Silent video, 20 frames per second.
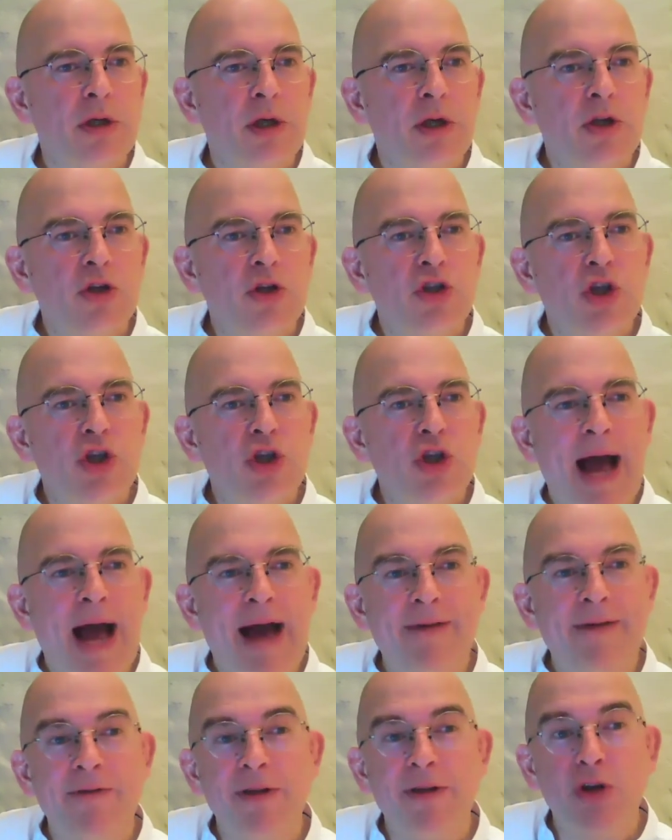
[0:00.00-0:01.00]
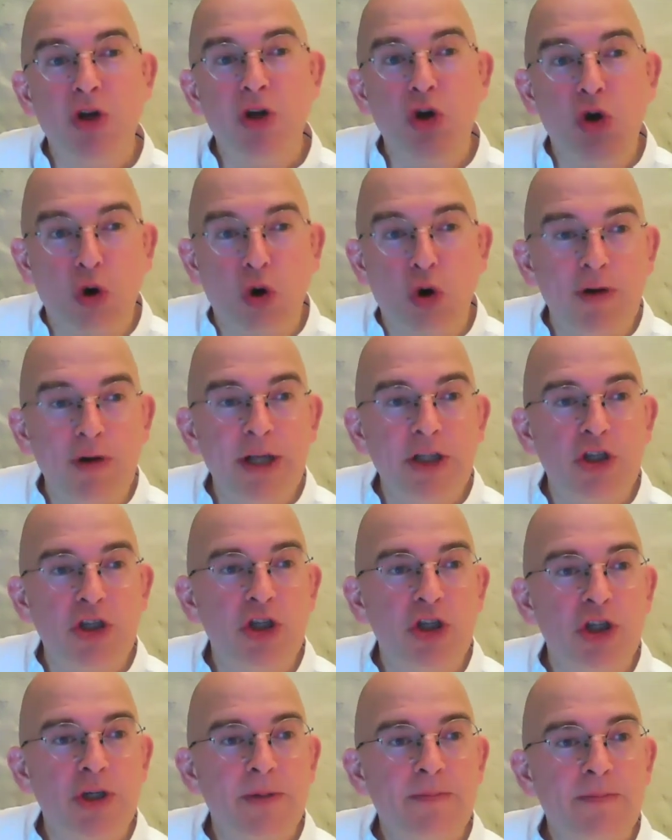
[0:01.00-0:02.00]
So having the
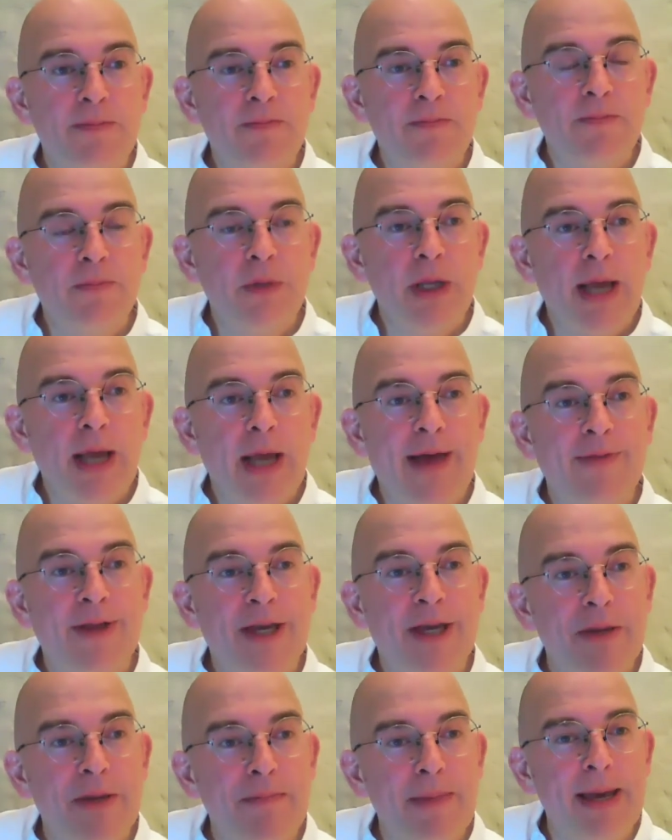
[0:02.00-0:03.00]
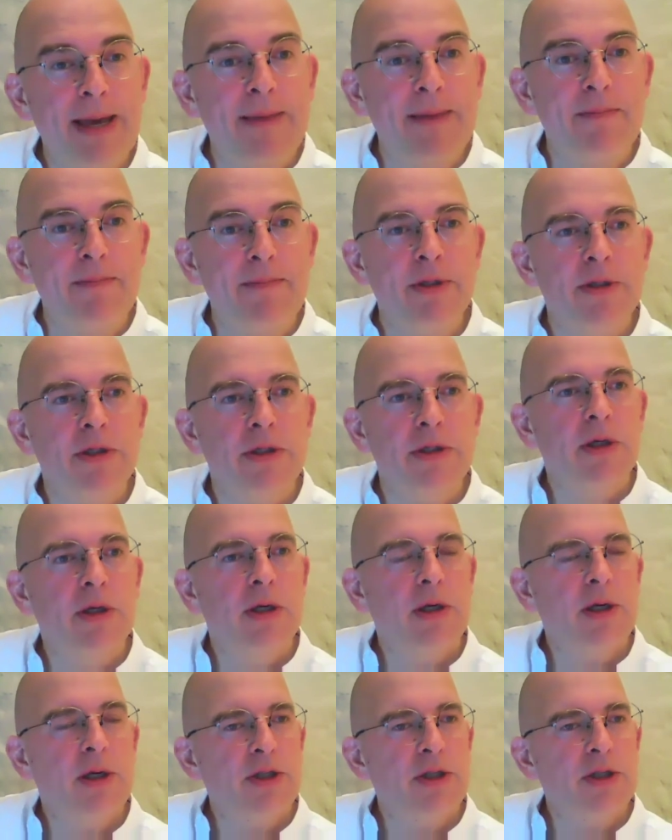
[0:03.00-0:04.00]
courage and the commitment
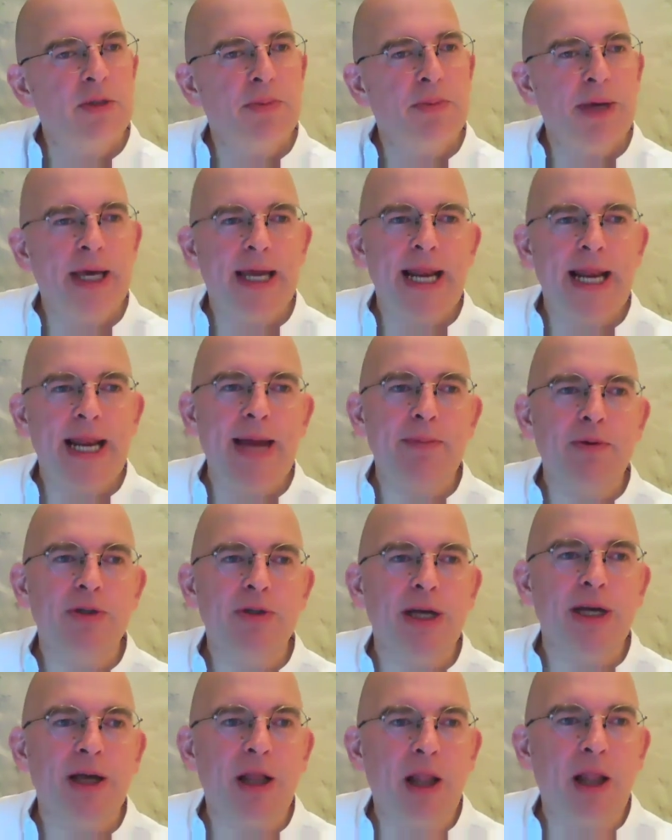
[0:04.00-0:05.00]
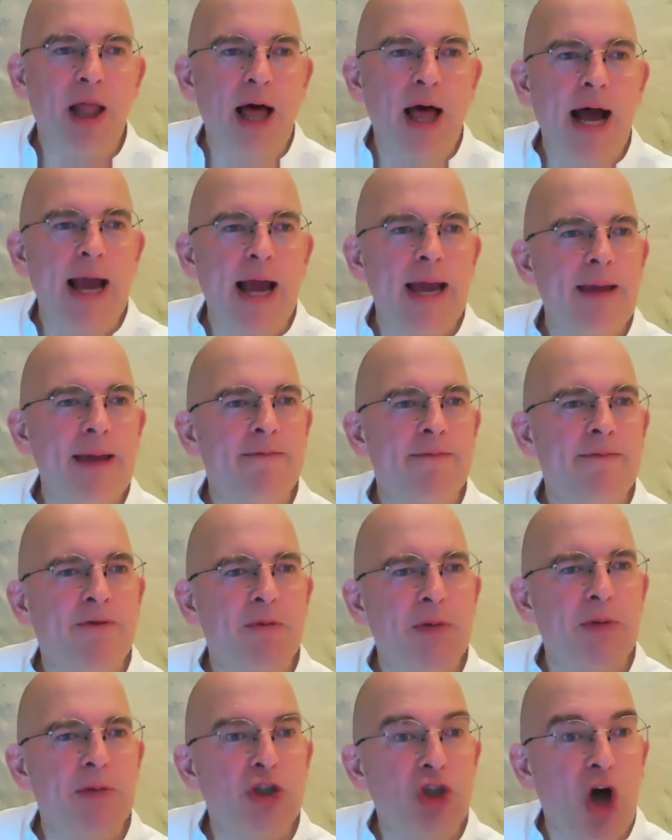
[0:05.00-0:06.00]
to being able to climb
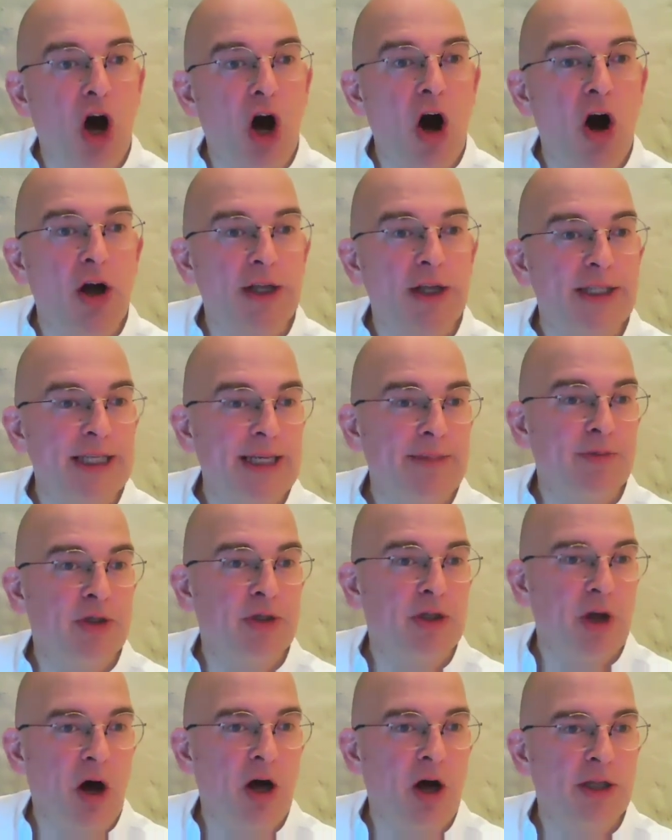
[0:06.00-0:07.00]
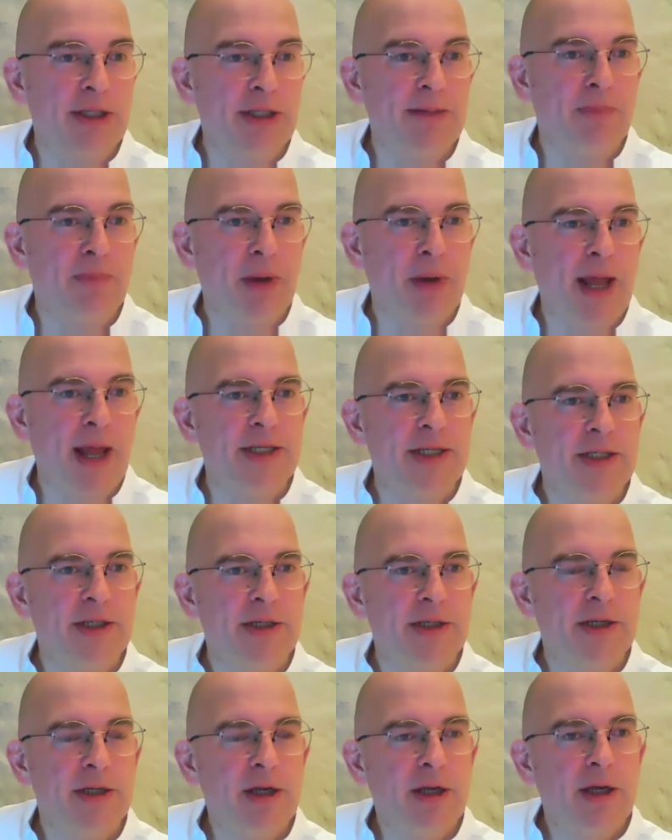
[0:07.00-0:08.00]
from a dark, deep starting place
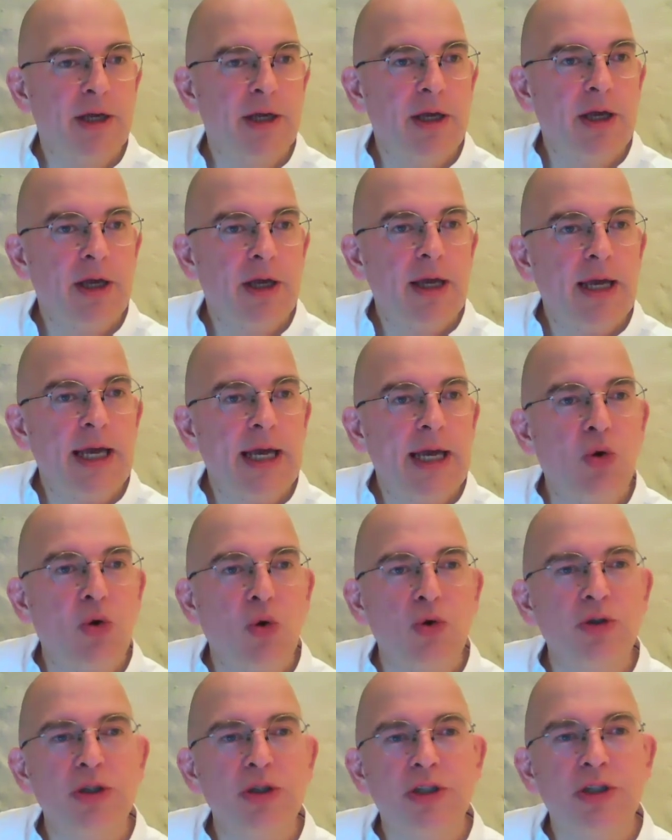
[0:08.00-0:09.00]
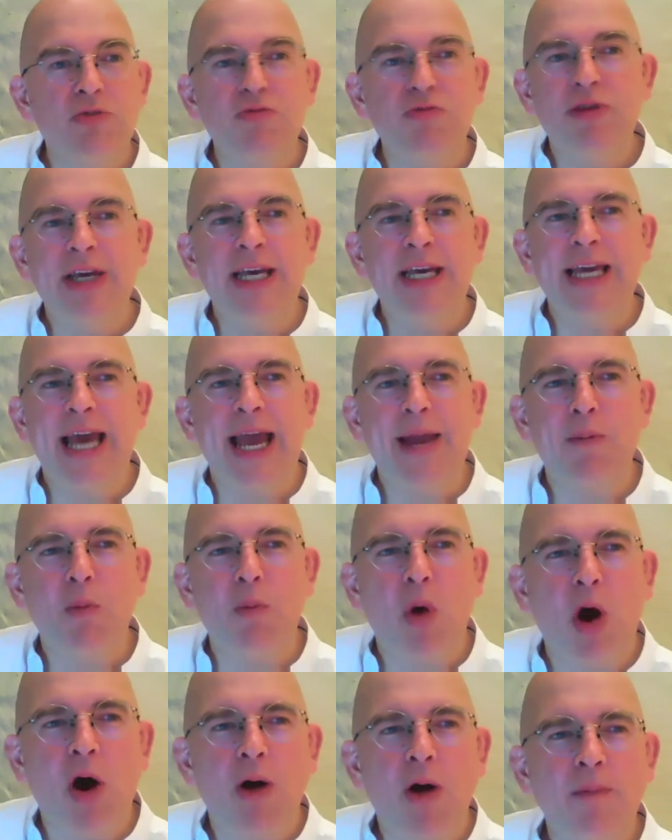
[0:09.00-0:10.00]
in order to regain
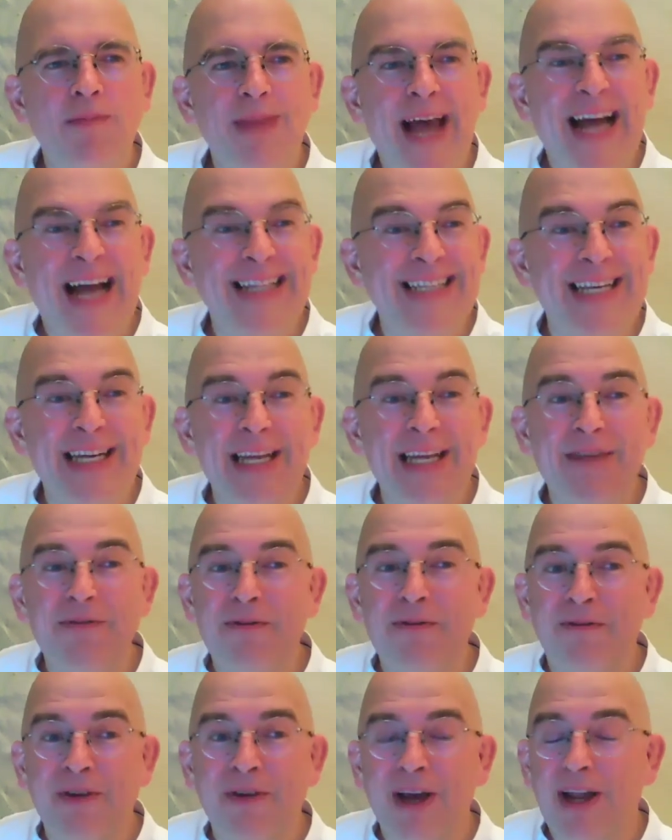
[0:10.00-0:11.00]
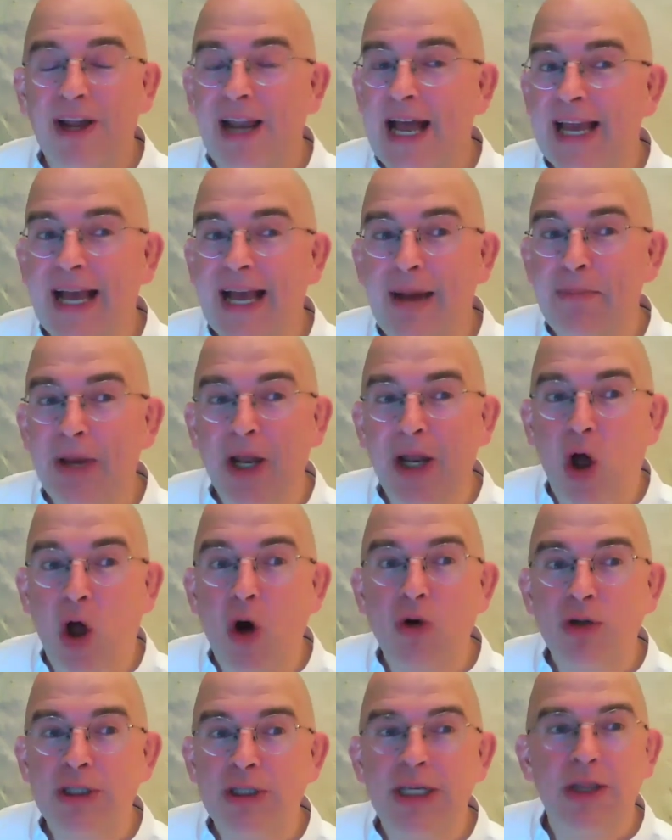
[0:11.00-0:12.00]
what? I didn't even feel like I
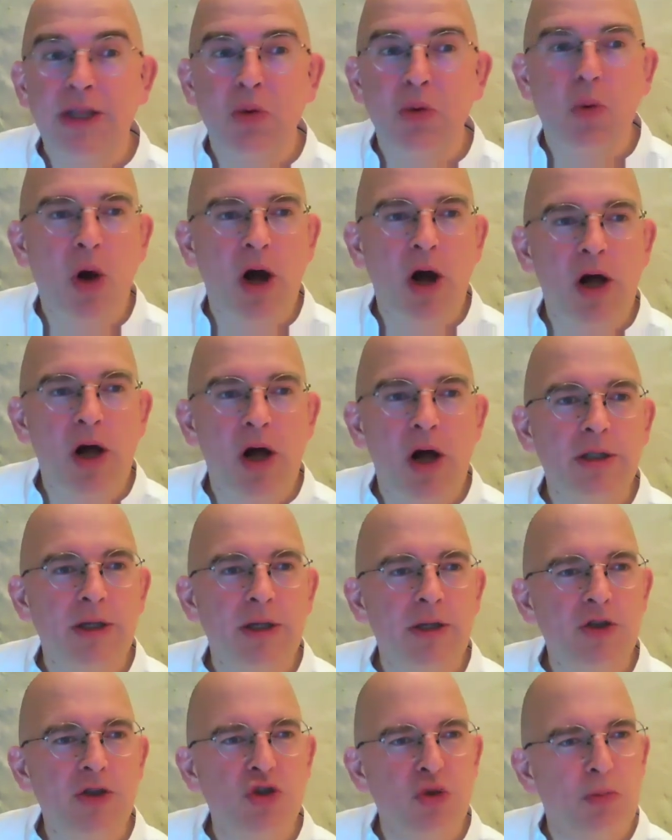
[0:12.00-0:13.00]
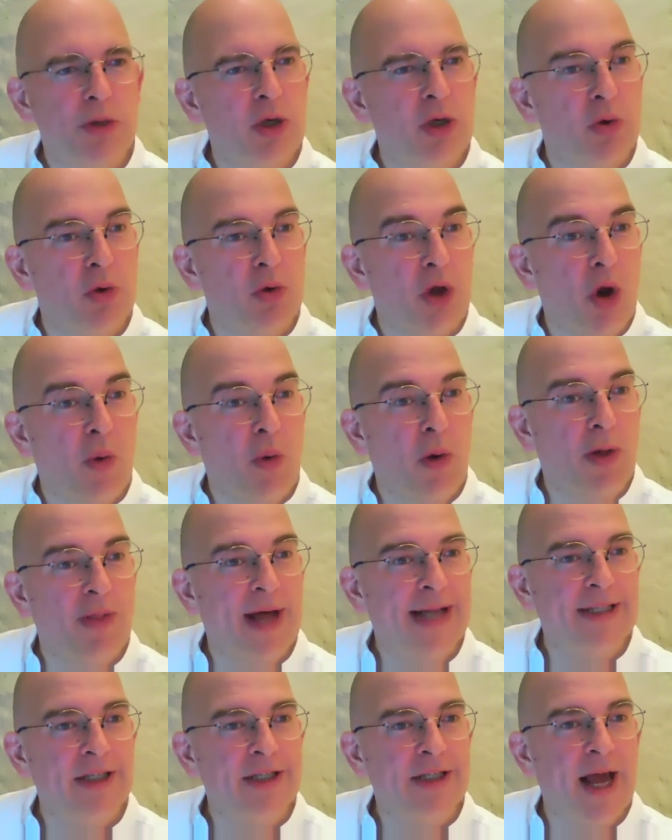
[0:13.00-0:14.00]
belonged in the world. And some of you will know what
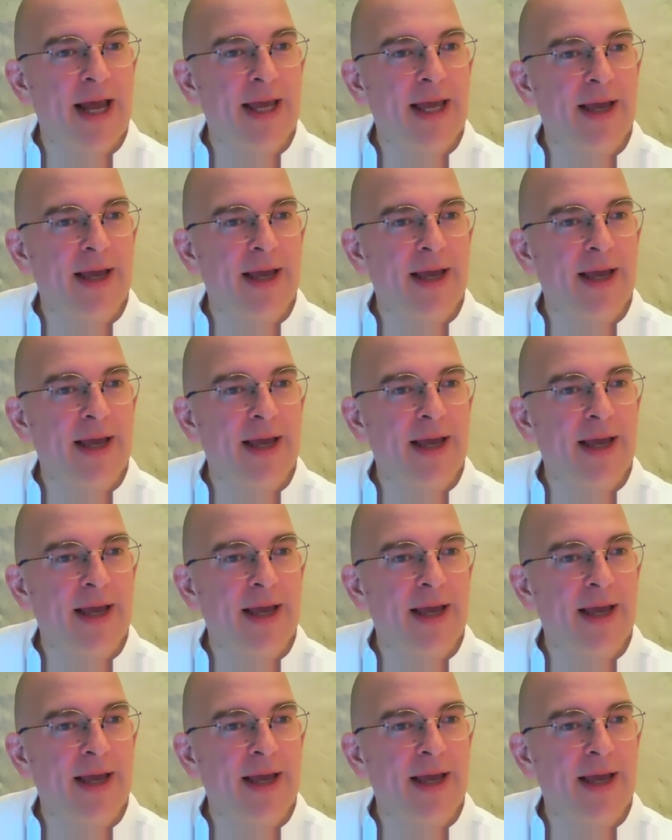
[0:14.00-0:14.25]
that's like.